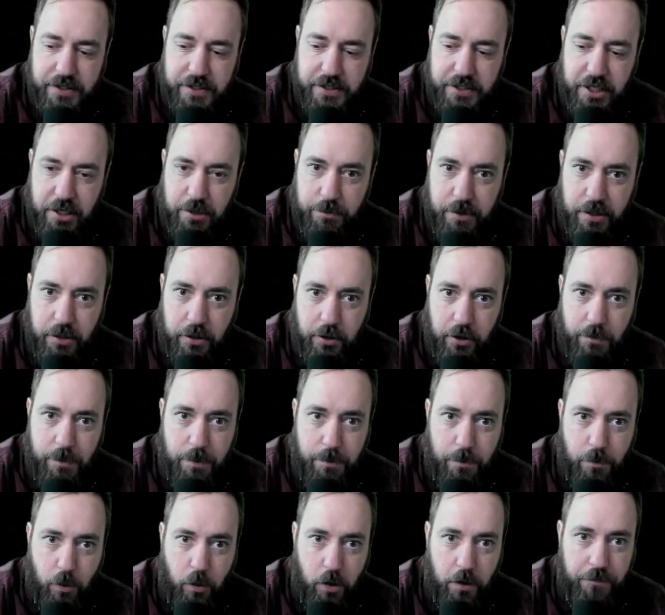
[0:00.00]
it's going to be a little bit
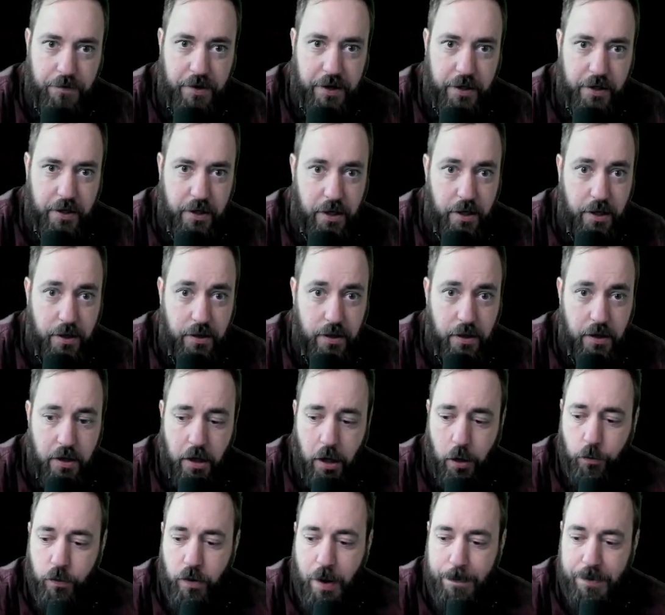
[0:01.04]
more of like a
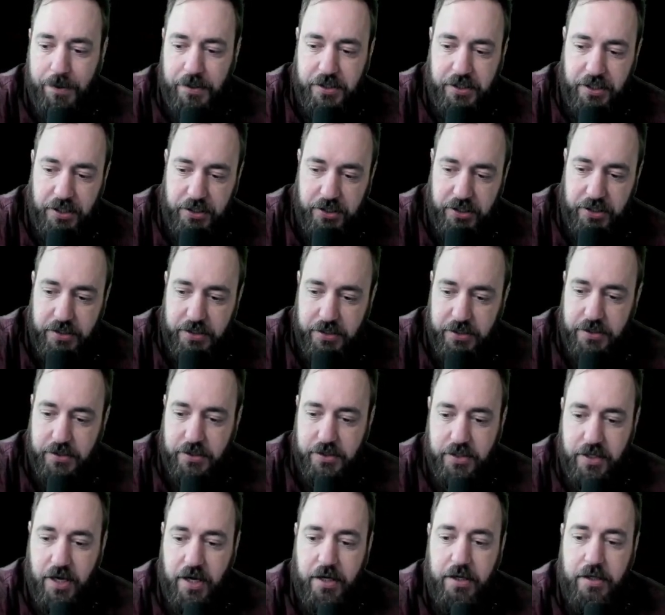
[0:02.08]
repetitious
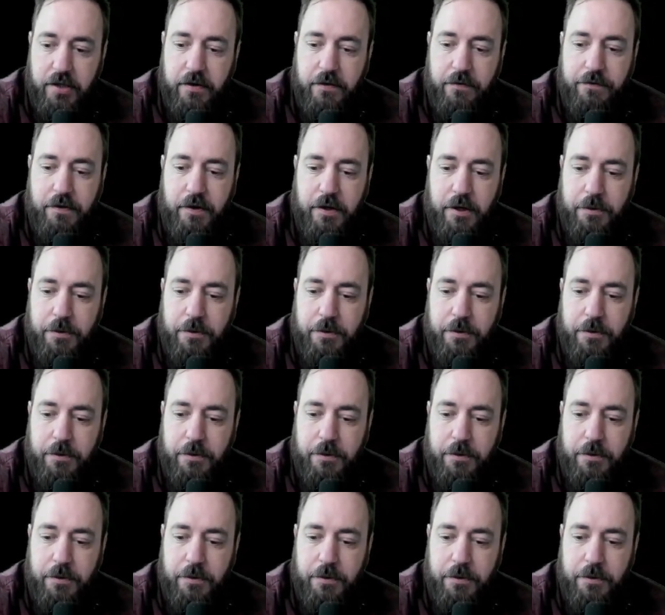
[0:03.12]
kind of,